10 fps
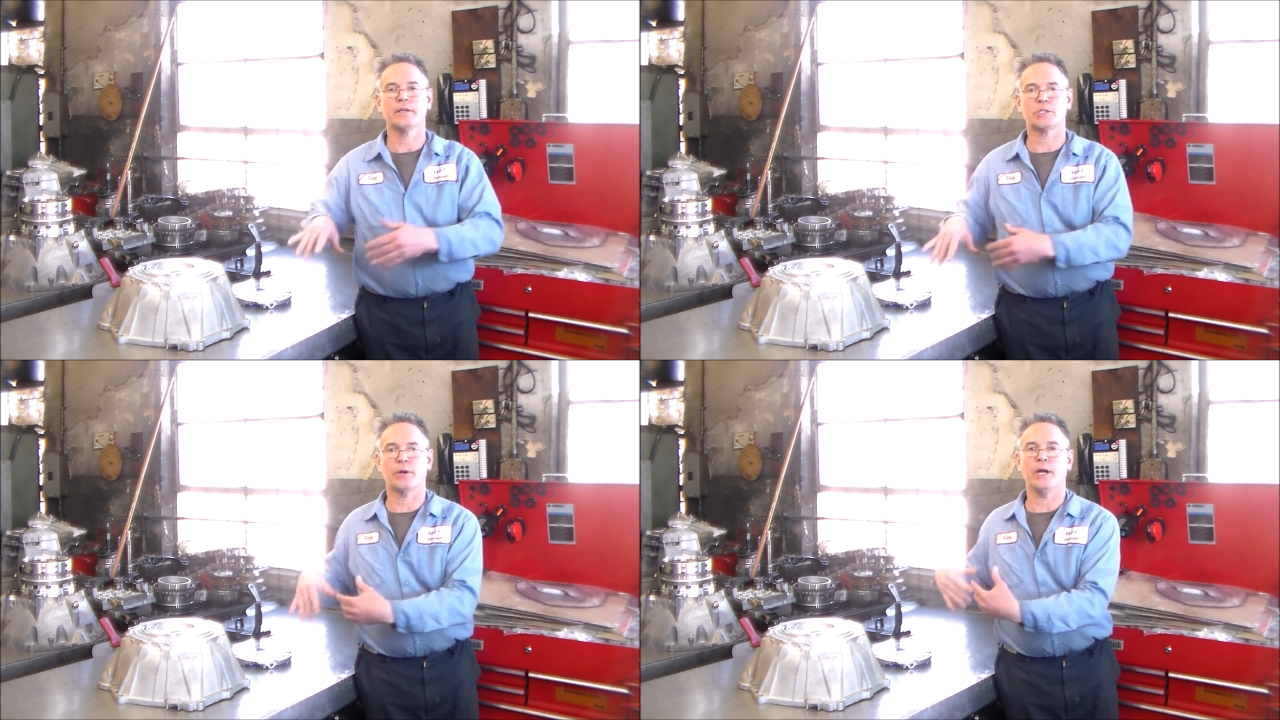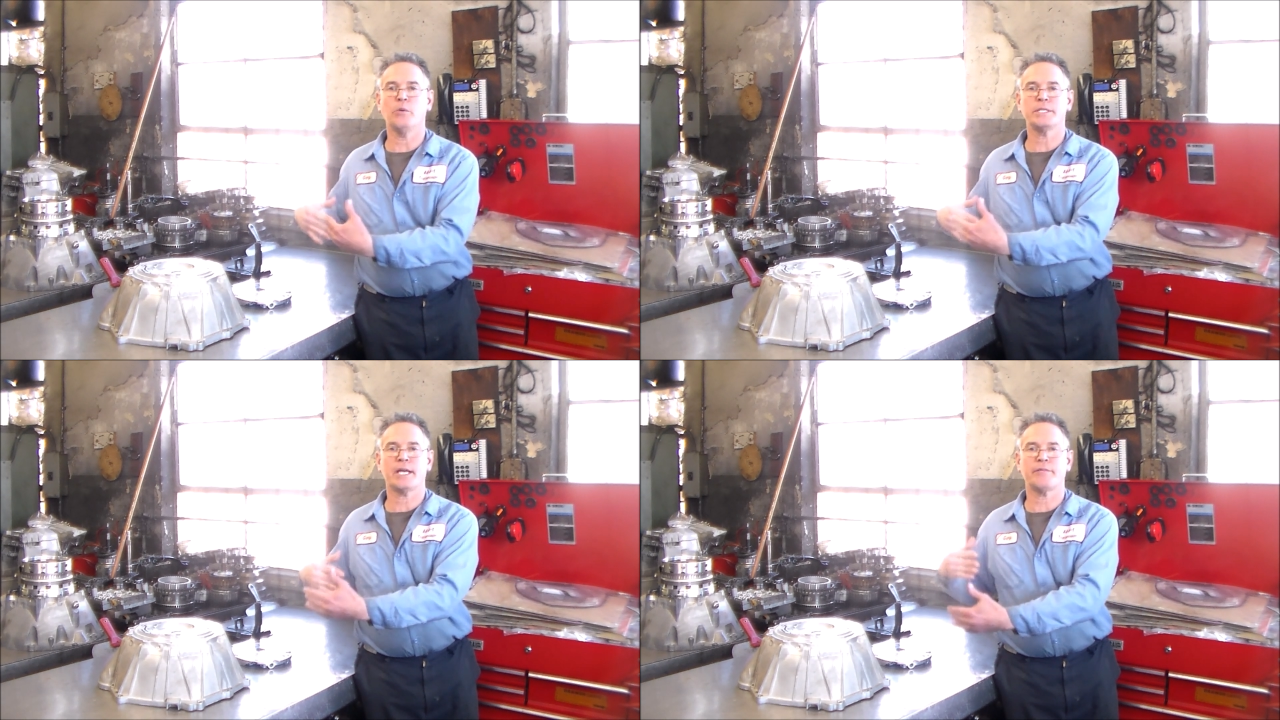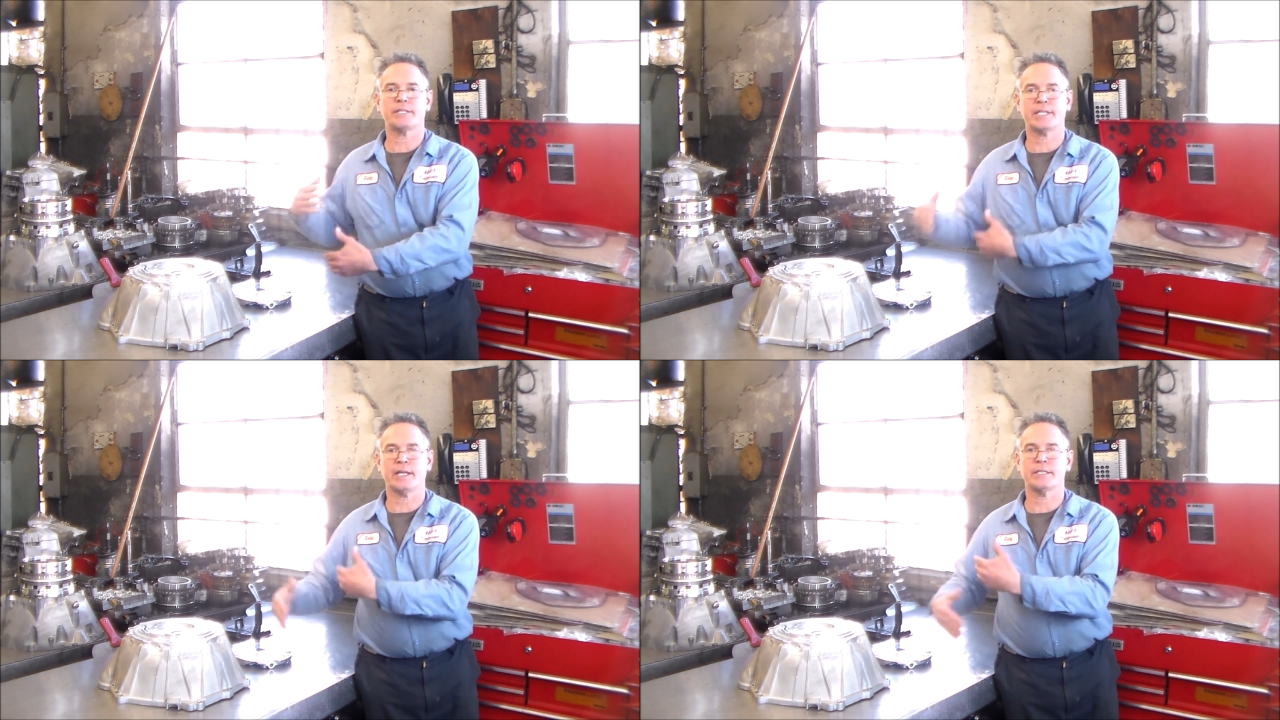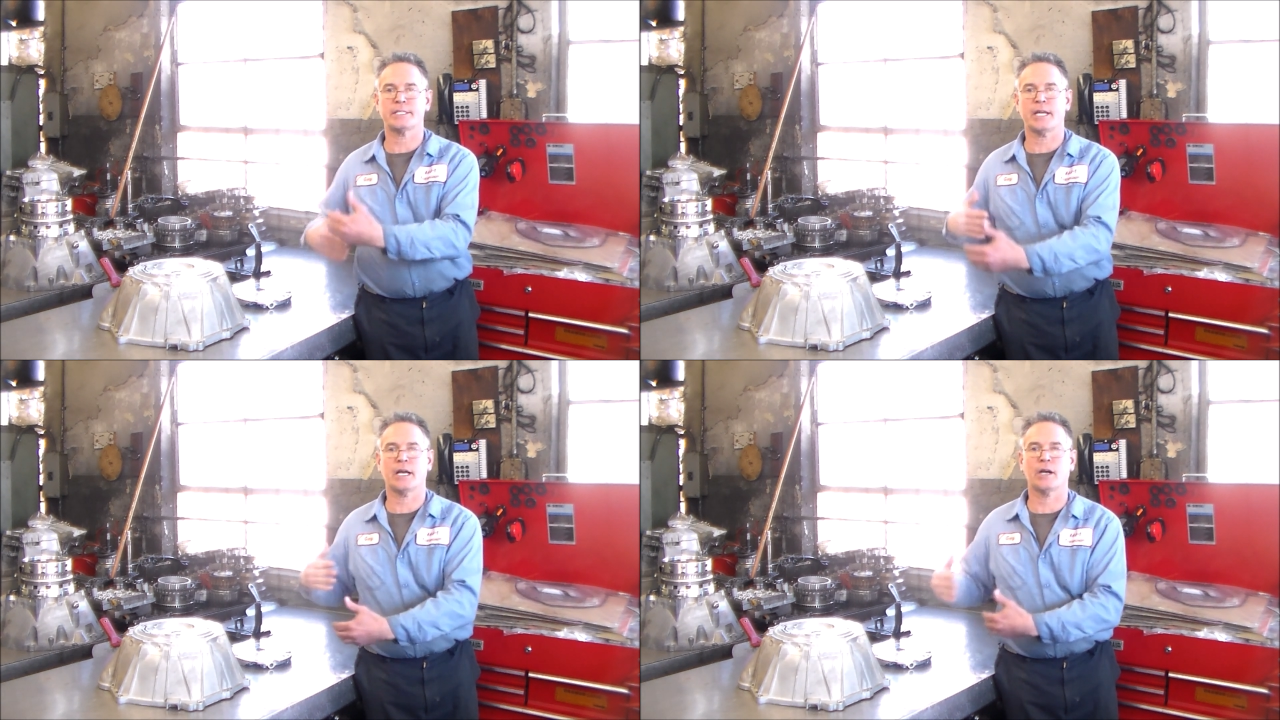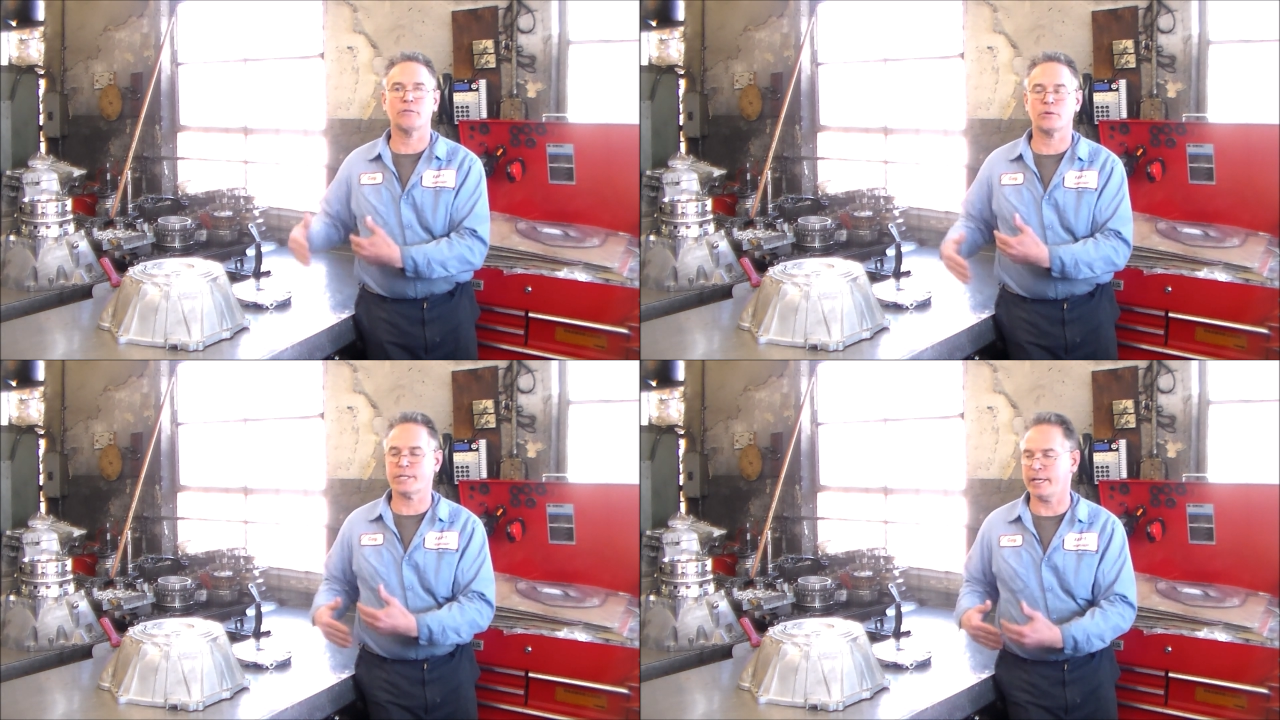So I always have a set in stock, a
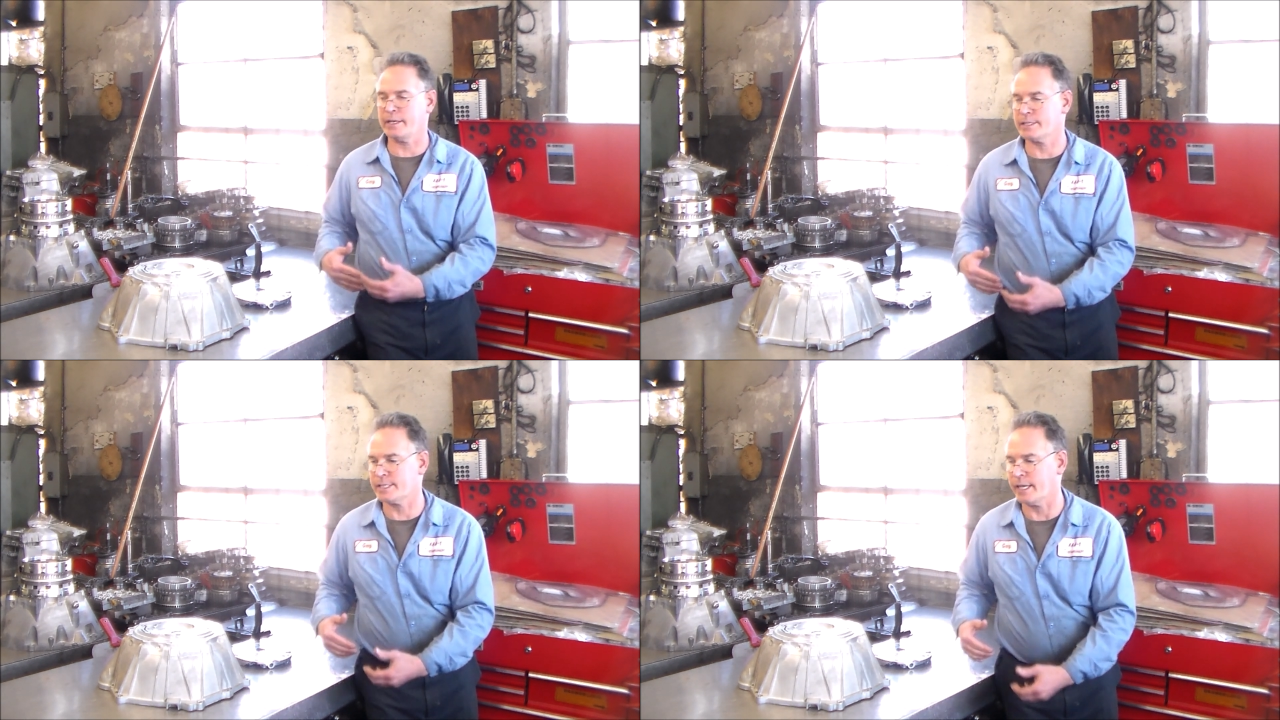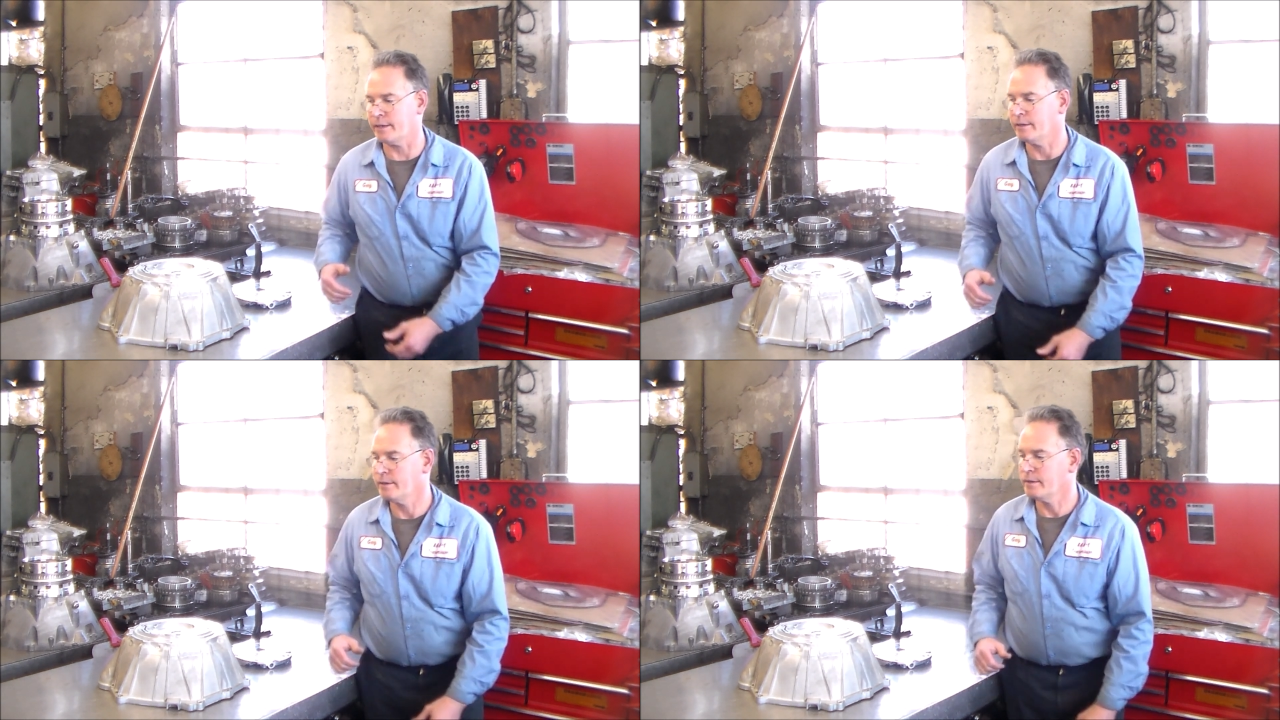rotating set.